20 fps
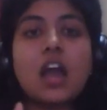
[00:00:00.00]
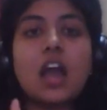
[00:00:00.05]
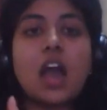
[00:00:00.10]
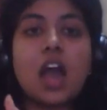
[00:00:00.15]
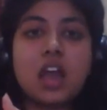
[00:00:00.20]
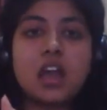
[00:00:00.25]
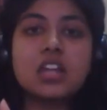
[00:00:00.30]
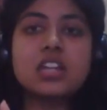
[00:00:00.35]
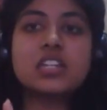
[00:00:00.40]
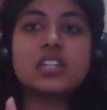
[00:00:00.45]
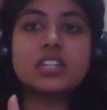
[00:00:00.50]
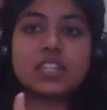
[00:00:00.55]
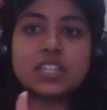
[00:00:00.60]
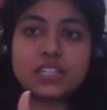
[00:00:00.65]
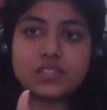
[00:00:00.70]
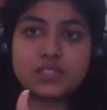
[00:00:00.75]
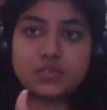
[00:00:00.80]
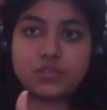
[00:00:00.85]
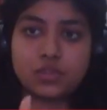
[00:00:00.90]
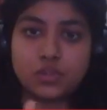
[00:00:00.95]
Art
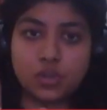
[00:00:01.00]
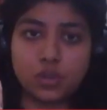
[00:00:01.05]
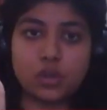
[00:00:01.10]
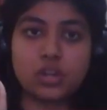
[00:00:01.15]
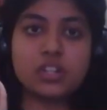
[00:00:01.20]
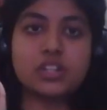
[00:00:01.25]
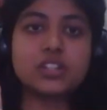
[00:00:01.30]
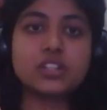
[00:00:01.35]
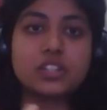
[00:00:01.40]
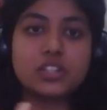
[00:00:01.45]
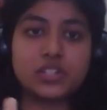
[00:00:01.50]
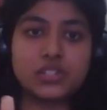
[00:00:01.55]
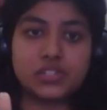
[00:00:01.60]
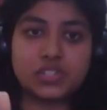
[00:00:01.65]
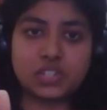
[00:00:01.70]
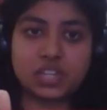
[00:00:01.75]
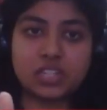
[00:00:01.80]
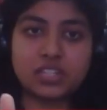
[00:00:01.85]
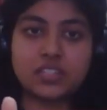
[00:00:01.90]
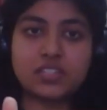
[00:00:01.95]
is not
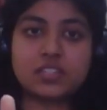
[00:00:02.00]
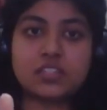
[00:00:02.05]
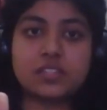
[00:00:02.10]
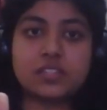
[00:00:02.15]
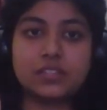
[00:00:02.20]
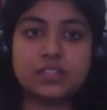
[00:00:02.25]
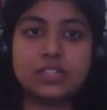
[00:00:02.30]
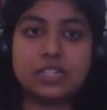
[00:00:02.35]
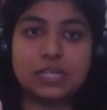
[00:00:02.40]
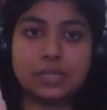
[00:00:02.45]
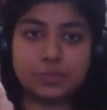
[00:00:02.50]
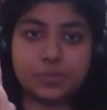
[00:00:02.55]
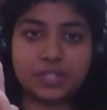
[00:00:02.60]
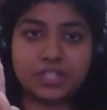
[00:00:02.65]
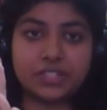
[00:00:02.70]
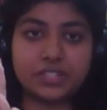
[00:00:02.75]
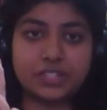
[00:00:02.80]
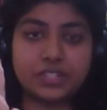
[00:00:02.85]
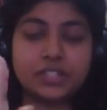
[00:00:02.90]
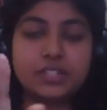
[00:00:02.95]
just
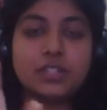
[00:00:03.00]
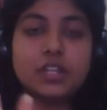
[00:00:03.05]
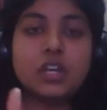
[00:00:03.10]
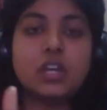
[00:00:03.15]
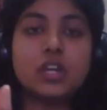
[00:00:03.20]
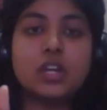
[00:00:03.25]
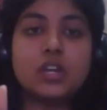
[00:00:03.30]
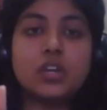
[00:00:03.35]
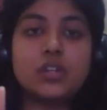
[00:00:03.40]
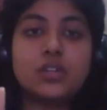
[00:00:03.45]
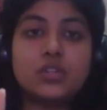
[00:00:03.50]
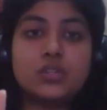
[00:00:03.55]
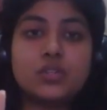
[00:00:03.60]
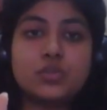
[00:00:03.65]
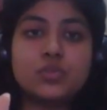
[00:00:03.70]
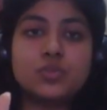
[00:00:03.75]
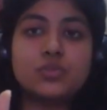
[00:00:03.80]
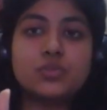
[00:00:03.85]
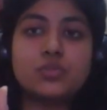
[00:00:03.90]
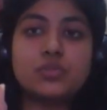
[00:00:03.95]
limited
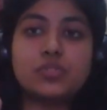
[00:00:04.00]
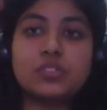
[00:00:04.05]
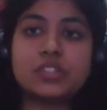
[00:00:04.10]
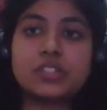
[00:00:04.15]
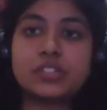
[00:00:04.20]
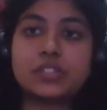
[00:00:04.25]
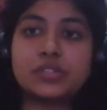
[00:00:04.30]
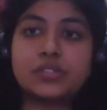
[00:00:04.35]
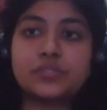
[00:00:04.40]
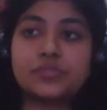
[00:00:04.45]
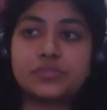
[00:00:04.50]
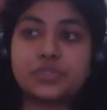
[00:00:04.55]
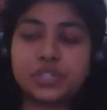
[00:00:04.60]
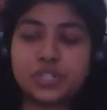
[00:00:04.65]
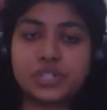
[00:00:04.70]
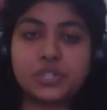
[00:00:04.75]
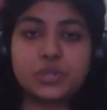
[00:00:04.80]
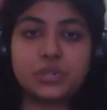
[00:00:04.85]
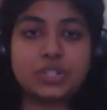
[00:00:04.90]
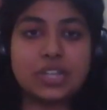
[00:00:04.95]
to the
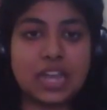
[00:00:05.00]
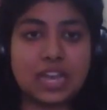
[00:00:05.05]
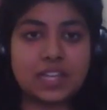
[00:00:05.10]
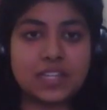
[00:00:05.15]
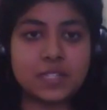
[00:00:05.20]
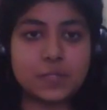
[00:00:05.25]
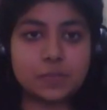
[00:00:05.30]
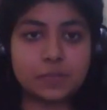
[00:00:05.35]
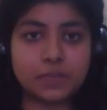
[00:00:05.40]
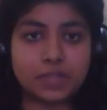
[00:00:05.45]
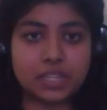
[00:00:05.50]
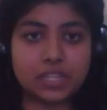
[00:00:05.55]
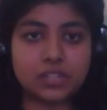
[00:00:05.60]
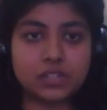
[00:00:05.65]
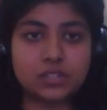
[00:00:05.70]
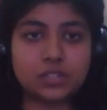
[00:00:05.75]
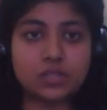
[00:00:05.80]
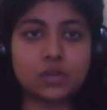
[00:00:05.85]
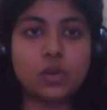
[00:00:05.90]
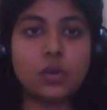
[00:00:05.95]
virtual
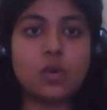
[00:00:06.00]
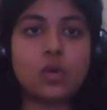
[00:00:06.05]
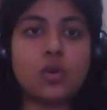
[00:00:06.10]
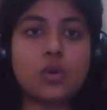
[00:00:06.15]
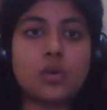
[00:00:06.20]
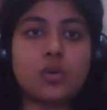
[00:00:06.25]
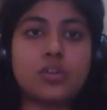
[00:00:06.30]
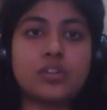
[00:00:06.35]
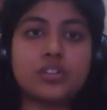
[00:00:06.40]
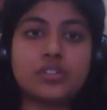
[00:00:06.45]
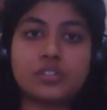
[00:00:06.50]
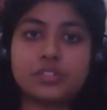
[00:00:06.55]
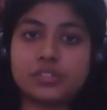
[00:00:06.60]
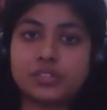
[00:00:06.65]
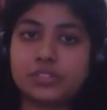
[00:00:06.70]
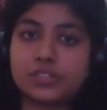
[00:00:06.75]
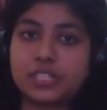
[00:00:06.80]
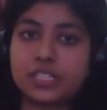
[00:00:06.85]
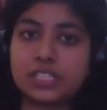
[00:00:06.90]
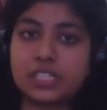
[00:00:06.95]
aspect or
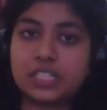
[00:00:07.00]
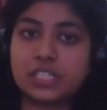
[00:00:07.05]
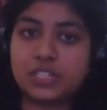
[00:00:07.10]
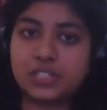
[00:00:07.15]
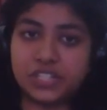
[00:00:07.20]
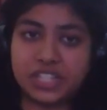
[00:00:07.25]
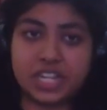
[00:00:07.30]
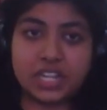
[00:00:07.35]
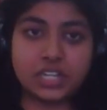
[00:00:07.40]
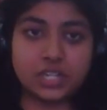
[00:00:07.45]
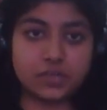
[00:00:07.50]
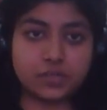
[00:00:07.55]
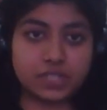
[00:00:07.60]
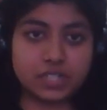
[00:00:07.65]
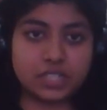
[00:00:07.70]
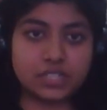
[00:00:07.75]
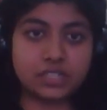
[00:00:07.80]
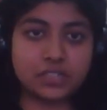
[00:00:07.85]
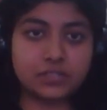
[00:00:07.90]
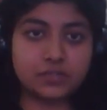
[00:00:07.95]
the
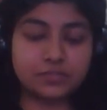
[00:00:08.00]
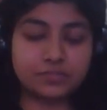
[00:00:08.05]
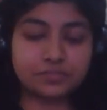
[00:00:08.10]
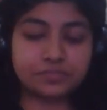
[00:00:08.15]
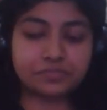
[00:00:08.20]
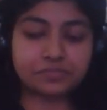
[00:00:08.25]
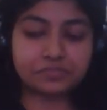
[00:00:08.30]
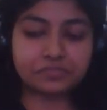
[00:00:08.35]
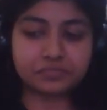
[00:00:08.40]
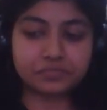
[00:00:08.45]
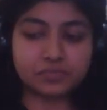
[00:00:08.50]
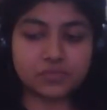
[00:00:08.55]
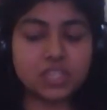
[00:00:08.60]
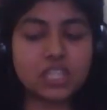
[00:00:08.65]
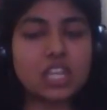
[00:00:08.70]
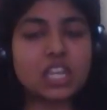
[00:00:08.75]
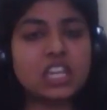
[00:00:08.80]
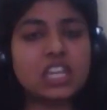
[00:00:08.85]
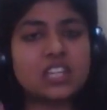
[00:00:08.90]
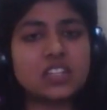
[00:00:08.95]
creativity.
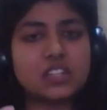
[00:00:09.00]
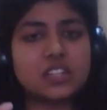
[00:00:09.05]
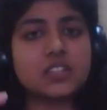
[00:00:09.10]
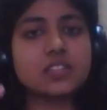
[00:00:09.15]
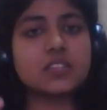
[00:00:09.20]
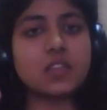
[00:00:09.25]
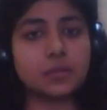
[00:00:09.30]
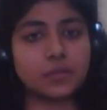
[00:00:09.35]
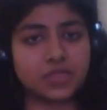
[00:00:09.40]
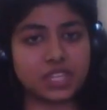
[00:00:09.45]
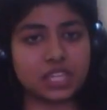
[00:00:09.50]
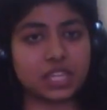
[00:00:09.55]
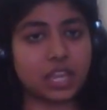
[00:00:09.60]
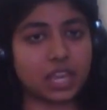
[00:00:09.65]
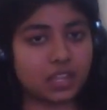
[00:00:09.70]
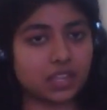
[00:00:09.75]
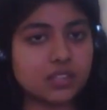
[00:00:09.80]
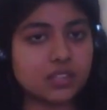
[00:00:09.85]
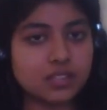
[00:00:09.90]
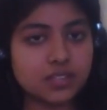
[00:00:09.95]
It is
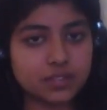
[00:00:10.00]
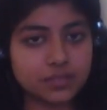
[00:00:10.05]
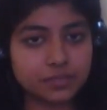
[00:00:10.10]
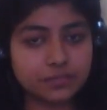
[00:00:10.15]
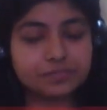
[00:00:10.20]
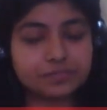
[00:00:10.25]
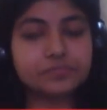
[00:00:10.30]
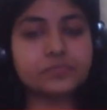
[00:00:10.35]
something else.